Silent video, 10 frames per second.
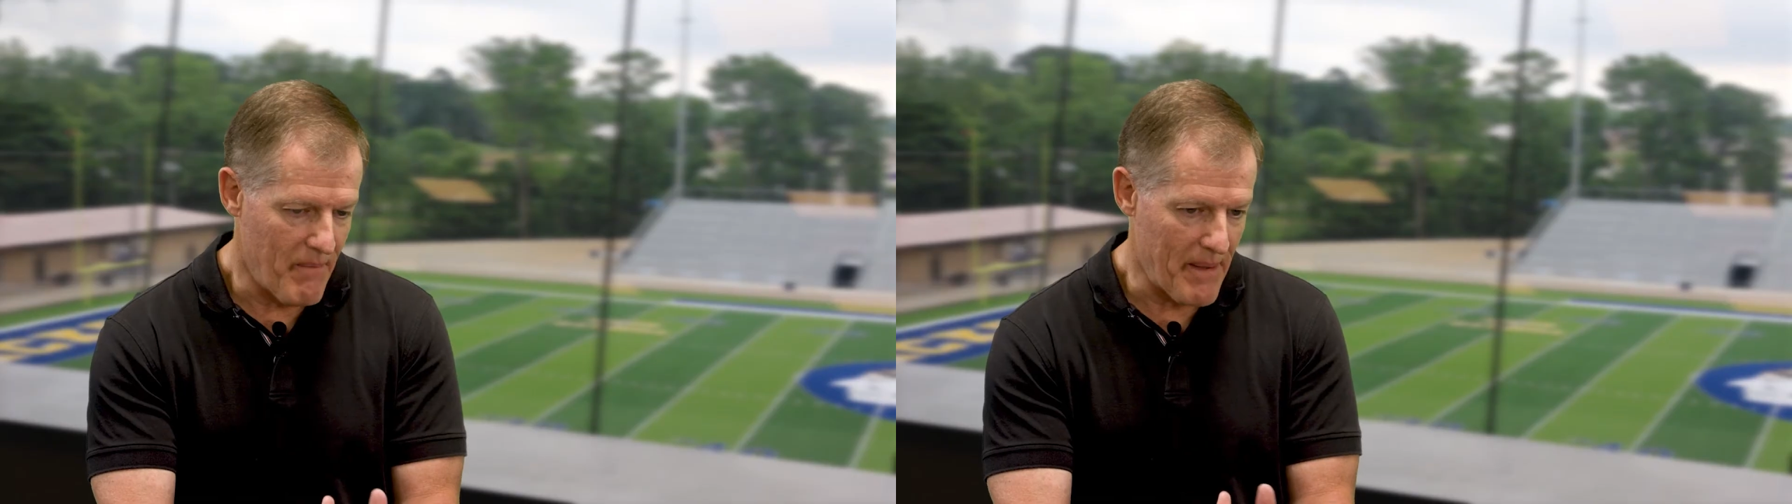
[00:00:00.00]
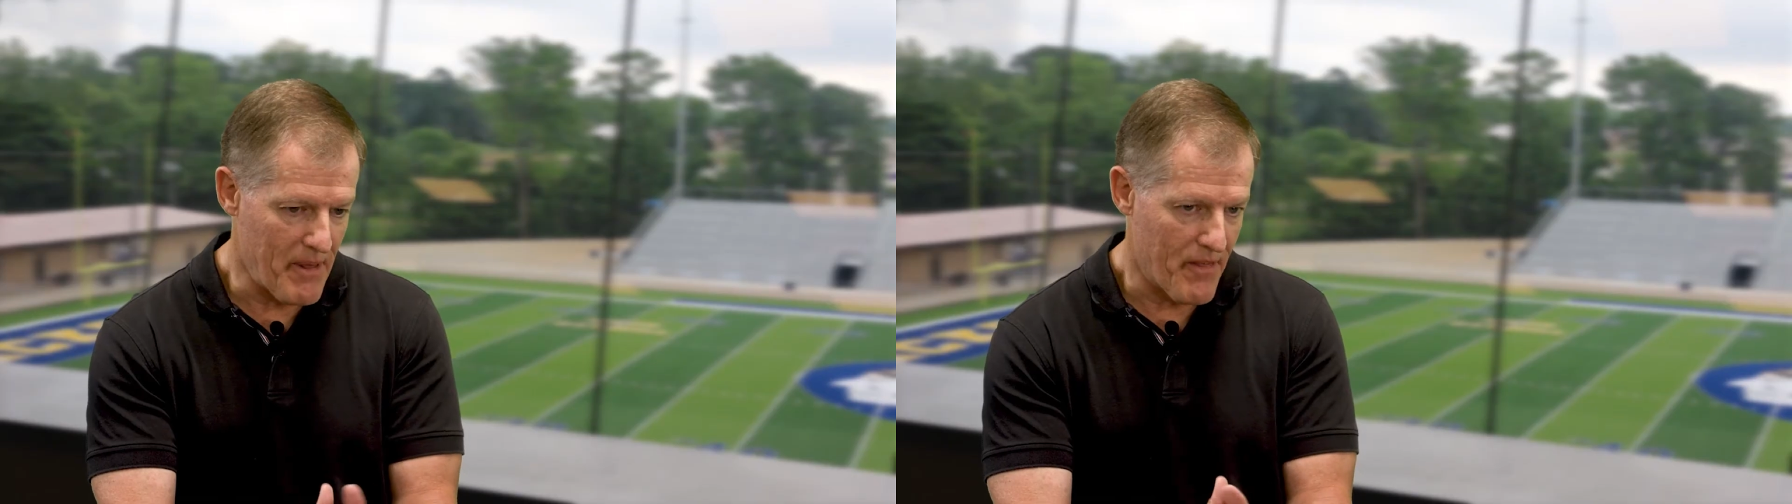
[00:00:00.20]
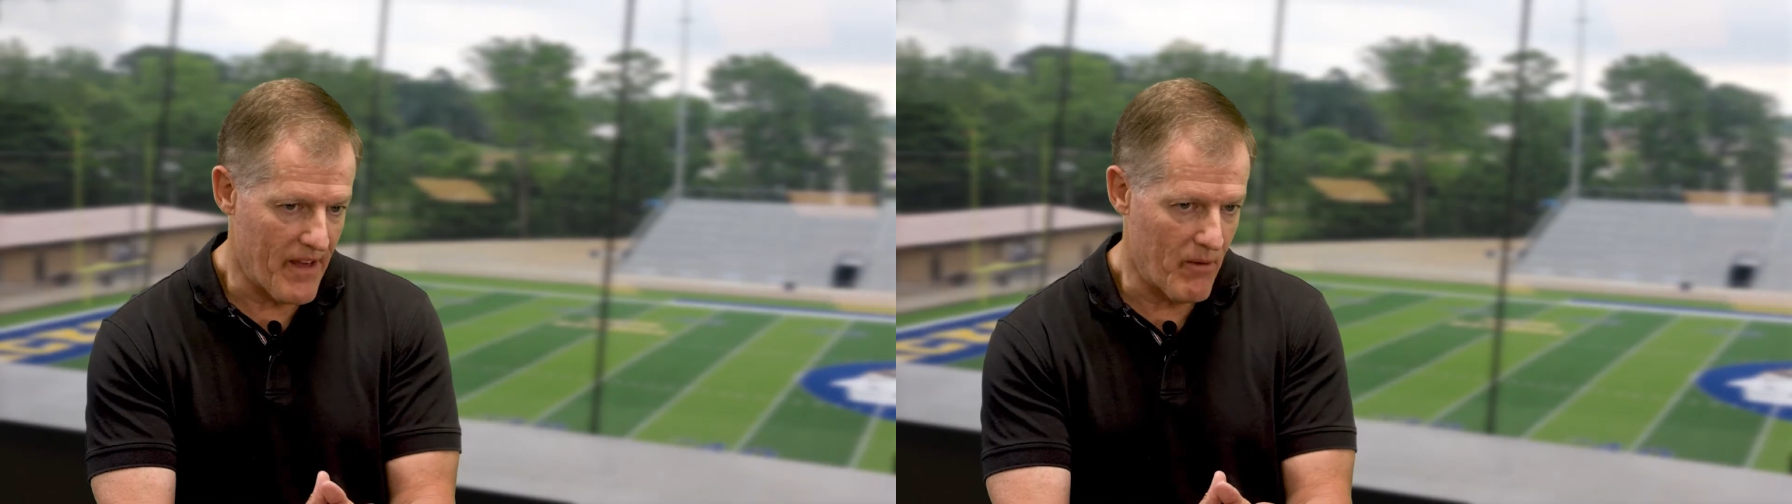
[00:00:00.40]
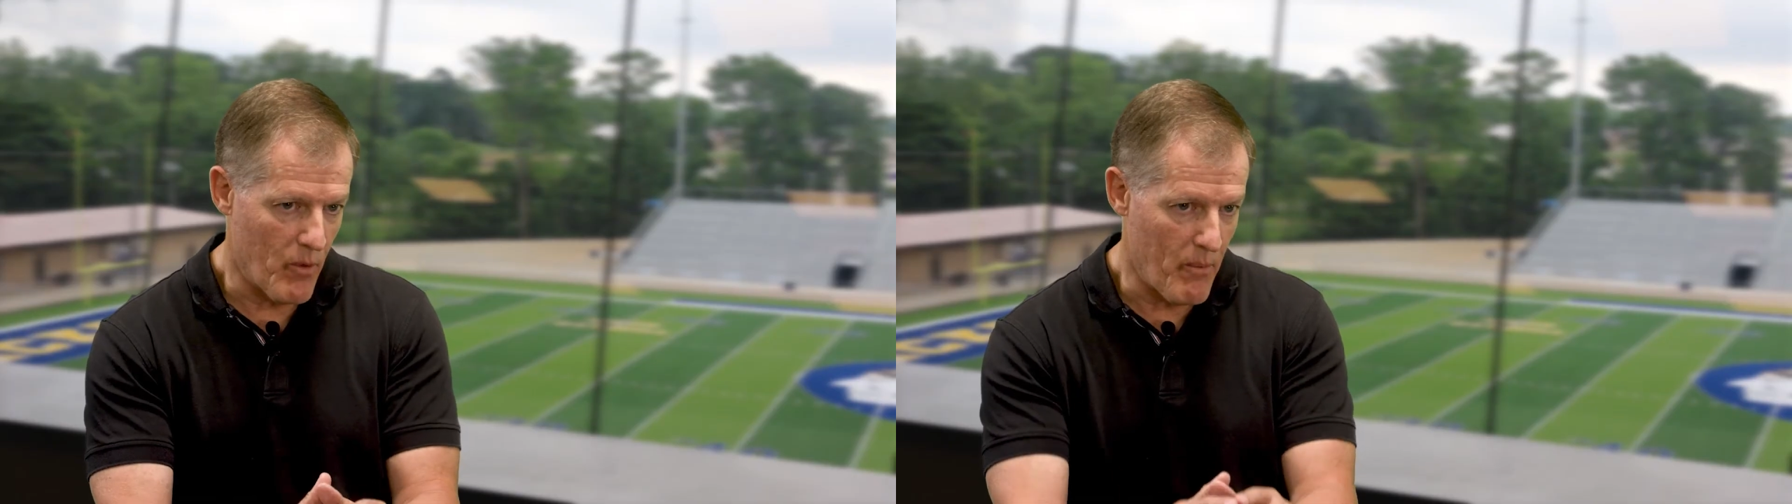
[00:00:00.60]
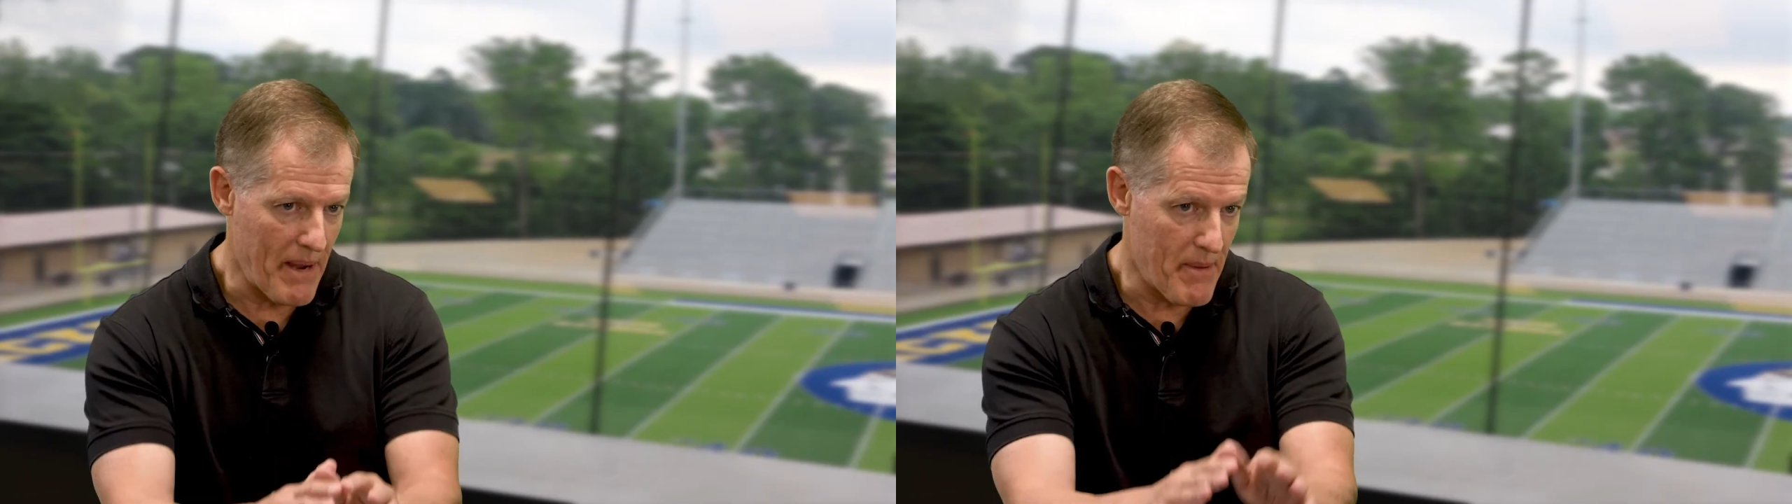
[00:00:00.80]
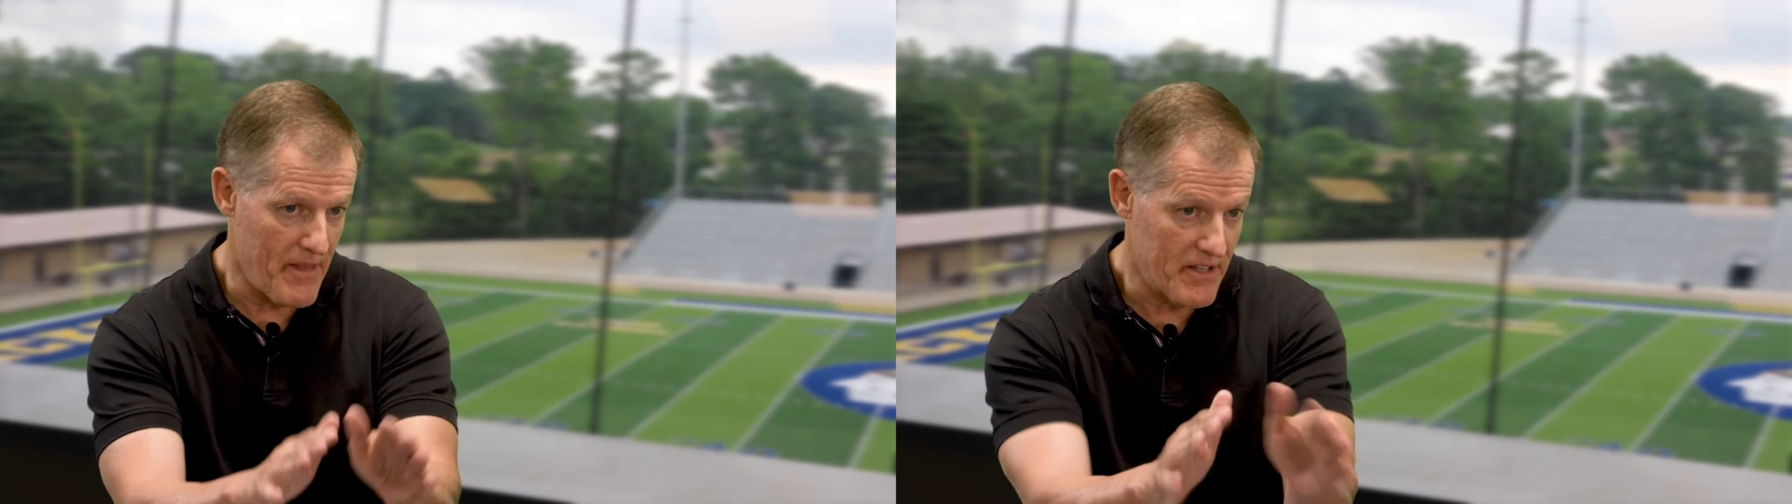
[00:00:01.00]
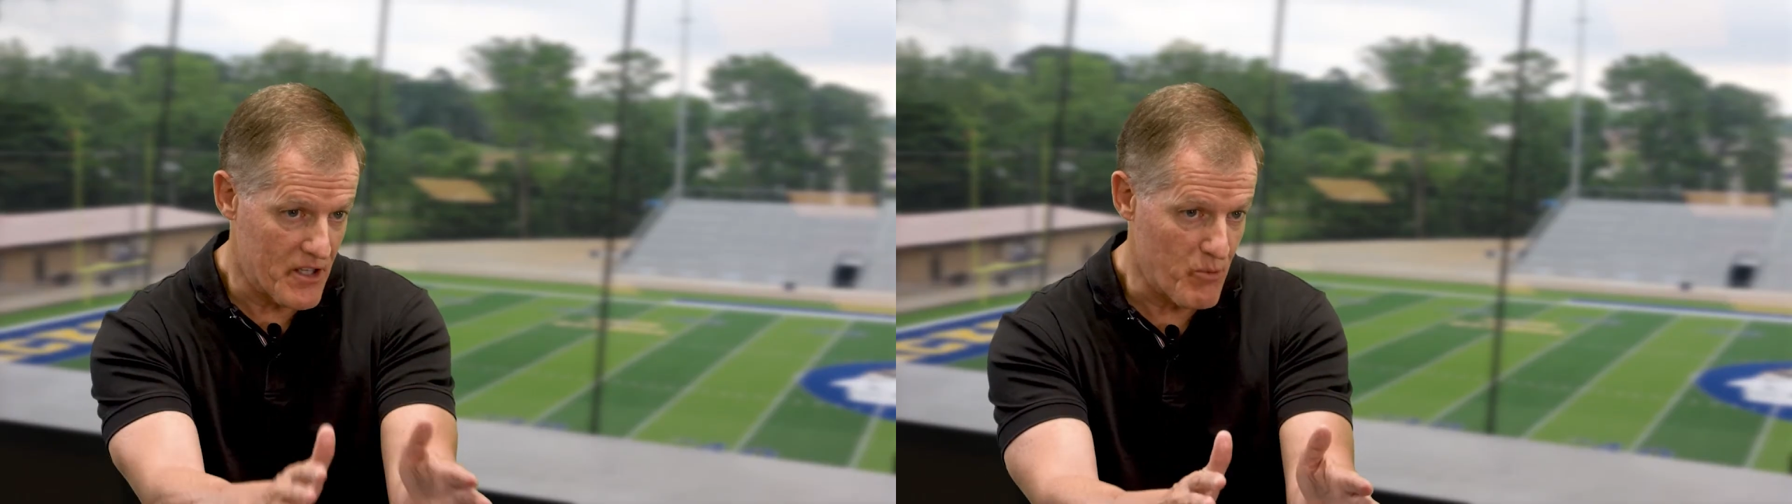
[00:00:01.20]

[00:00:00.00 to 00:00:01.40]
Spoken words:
maybe think, well, maybe this